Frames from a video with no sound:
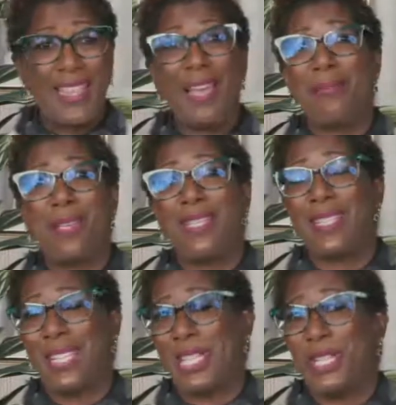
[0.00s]
That means
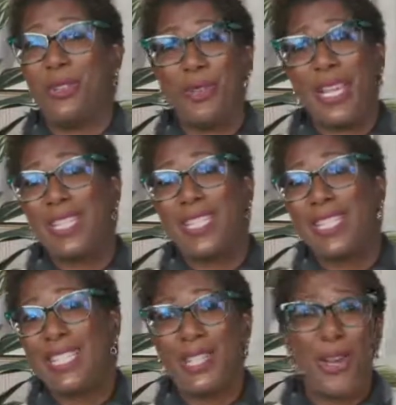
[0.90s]
that the
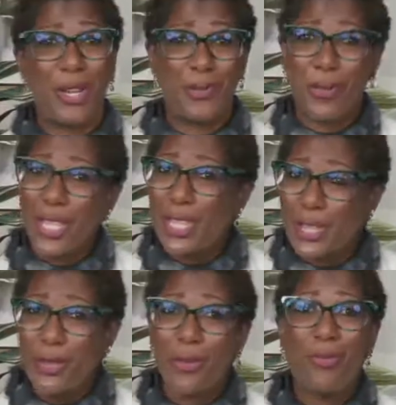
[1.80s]
generation starting with
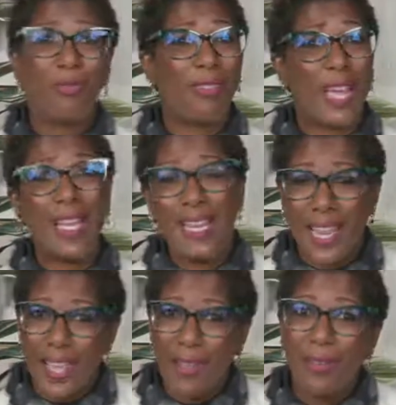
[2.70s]
you right
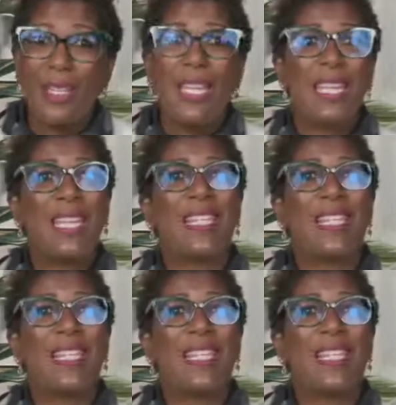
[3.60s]
now is